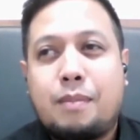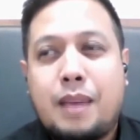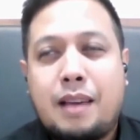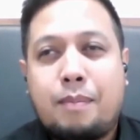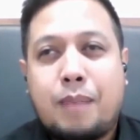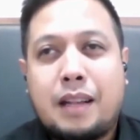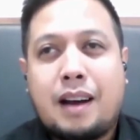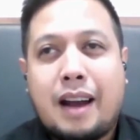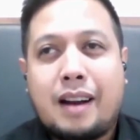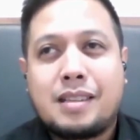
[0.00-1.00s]
being paid a
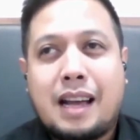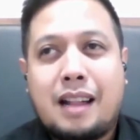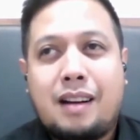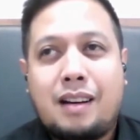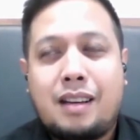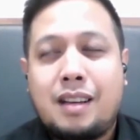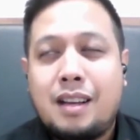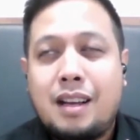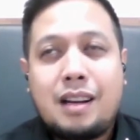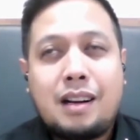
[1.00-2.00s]
higher salary
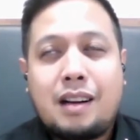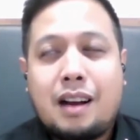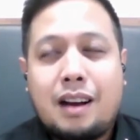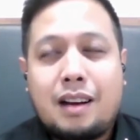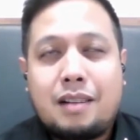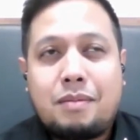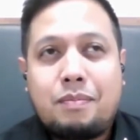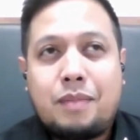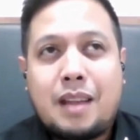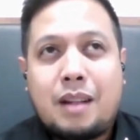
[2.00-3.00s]

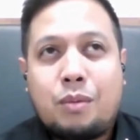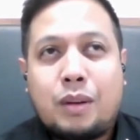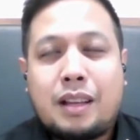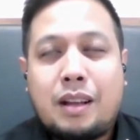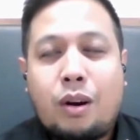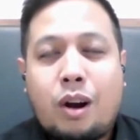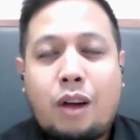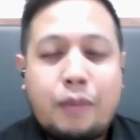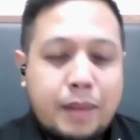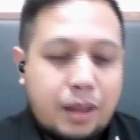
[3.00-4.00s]
than what a
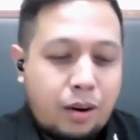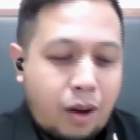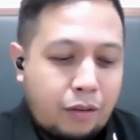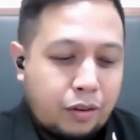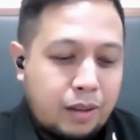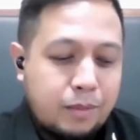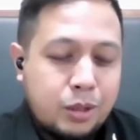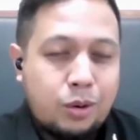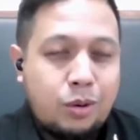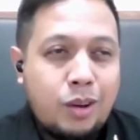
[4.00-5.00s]
government can offer them.
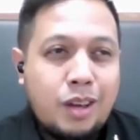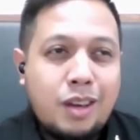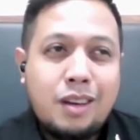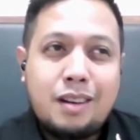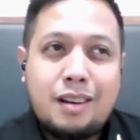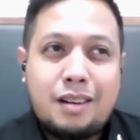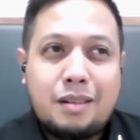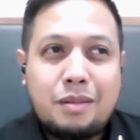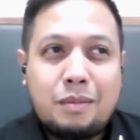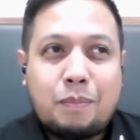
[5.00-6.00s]
So
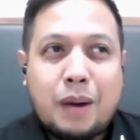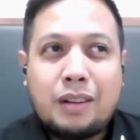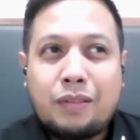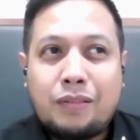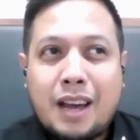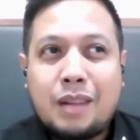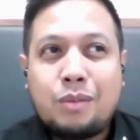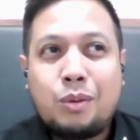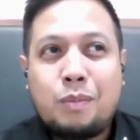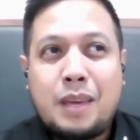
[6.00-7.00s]
part of that
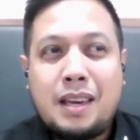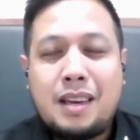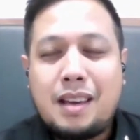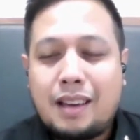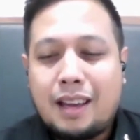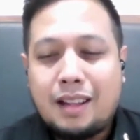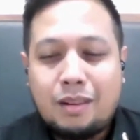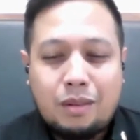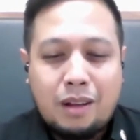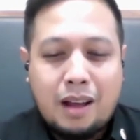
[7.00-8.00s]
would be, again,
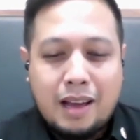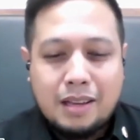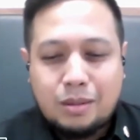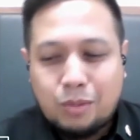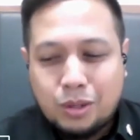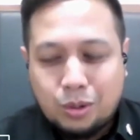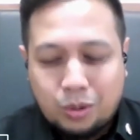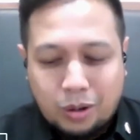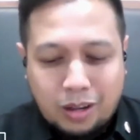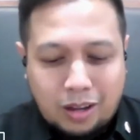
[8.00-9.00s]
as was shown
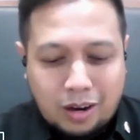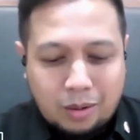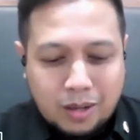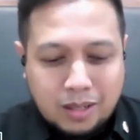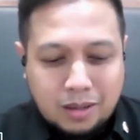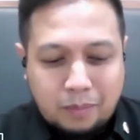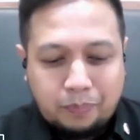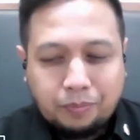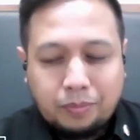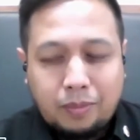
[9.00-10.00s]
earlier, was
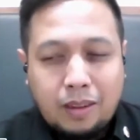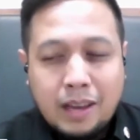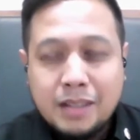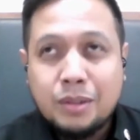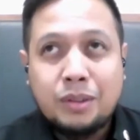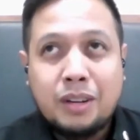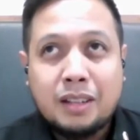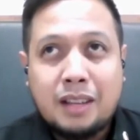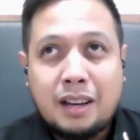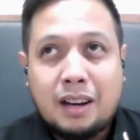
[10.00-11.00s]
us conducting